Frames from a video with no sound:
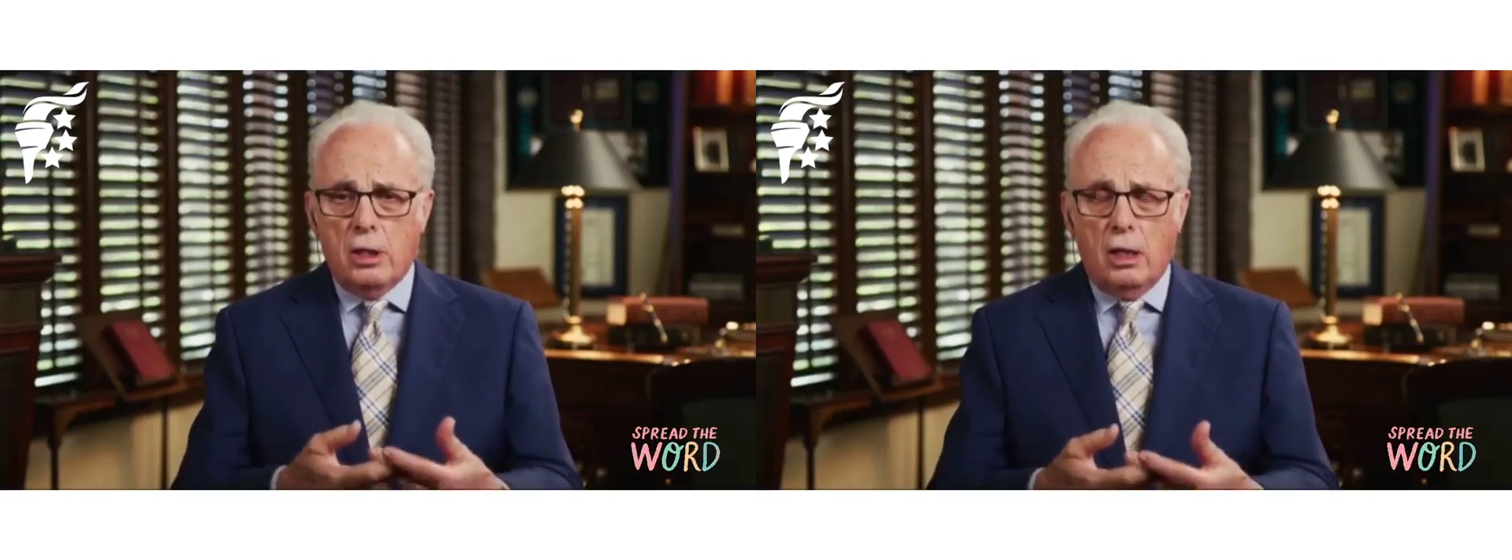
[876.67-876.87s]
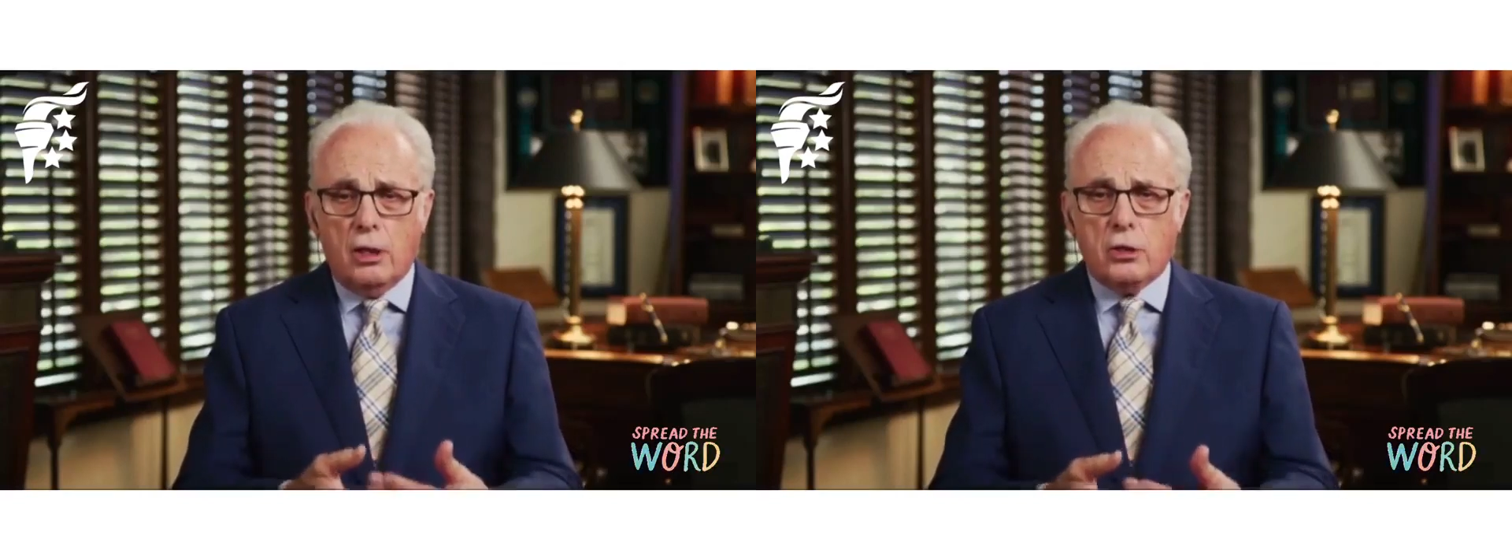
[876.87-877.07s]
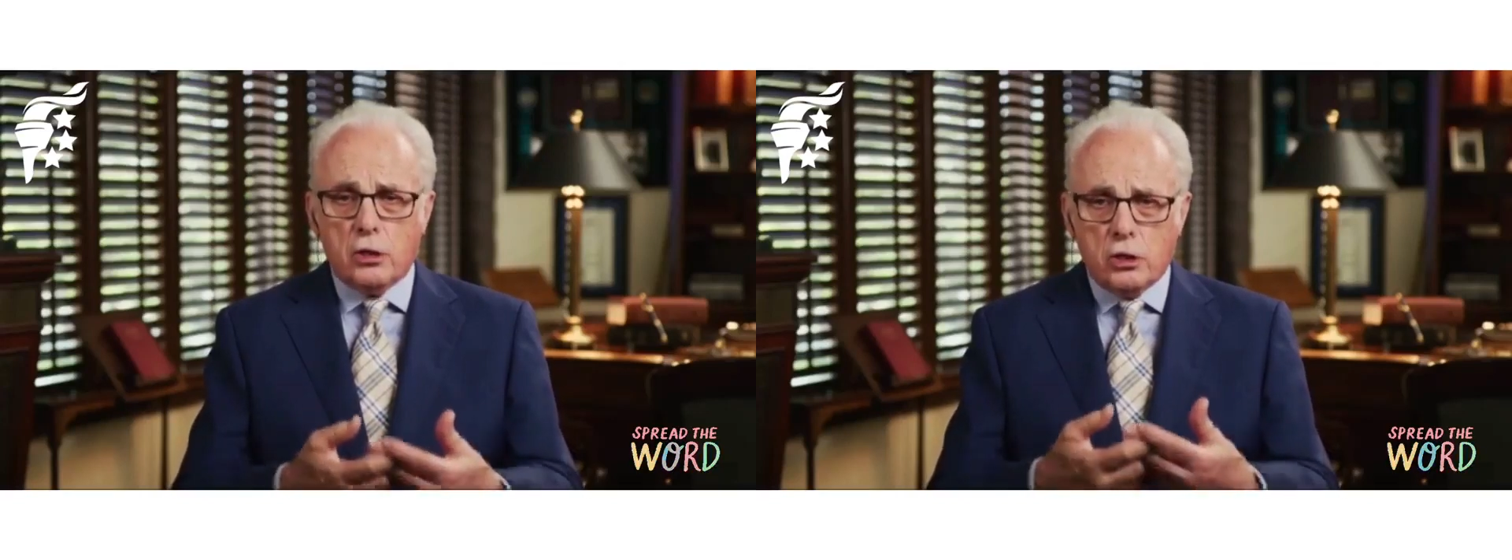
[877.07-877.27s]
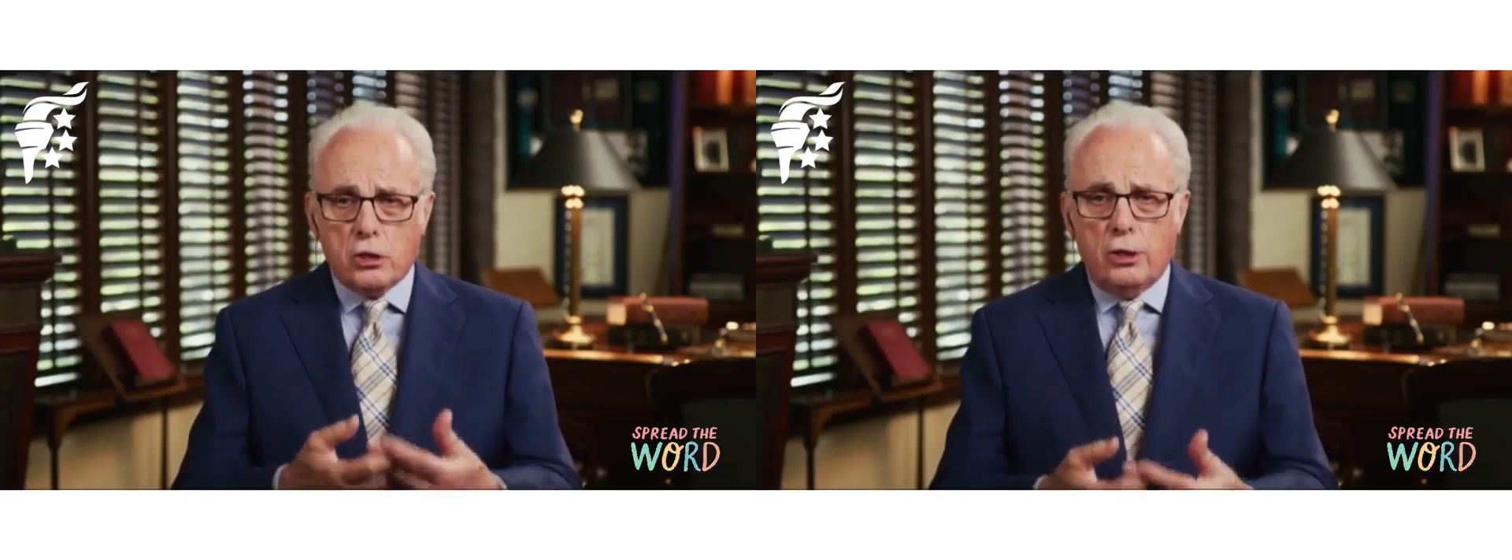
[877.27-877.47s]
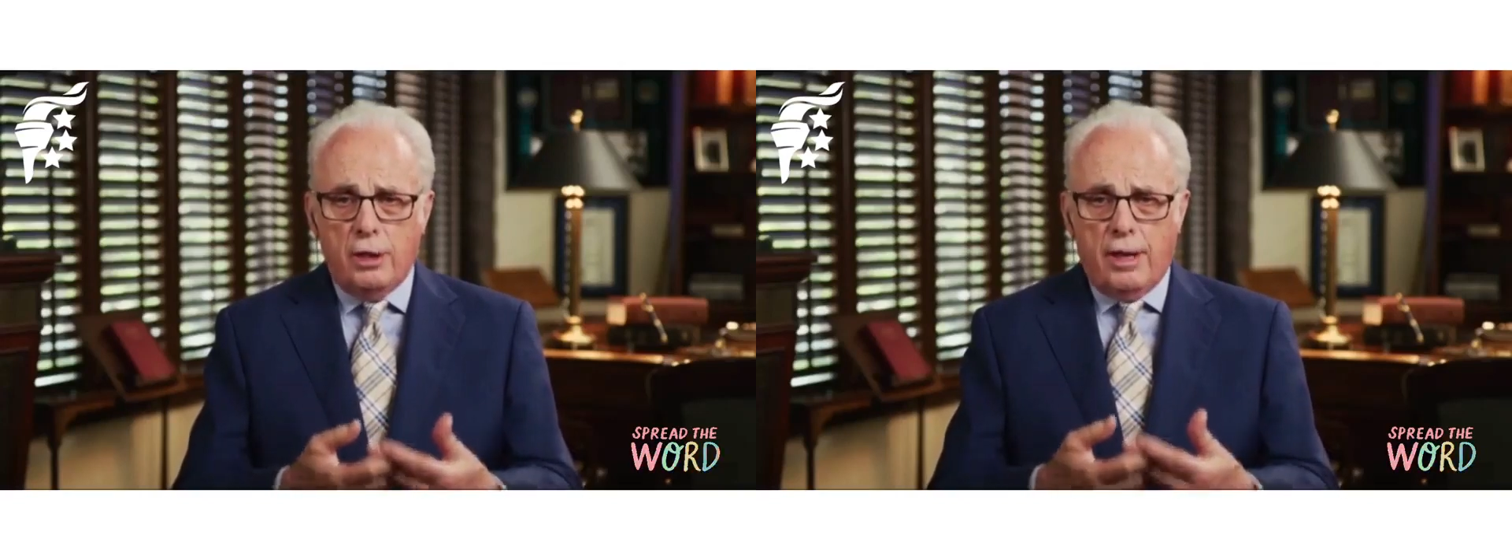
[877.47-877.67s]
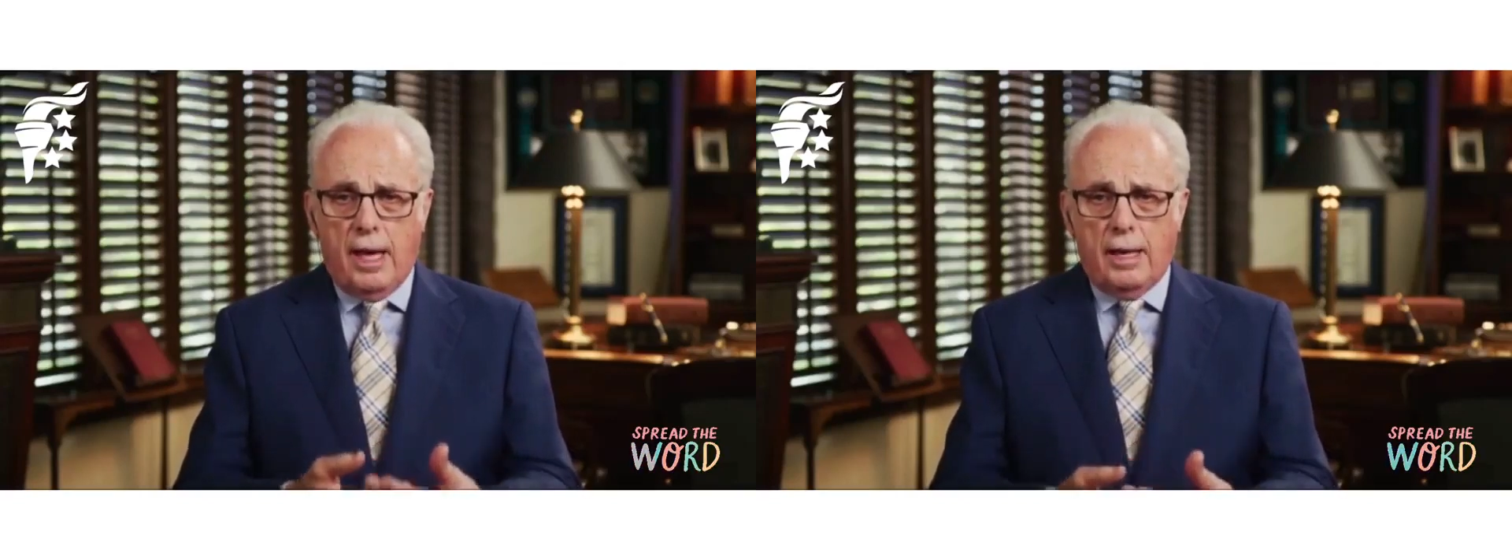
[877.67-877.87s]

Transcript: understood that.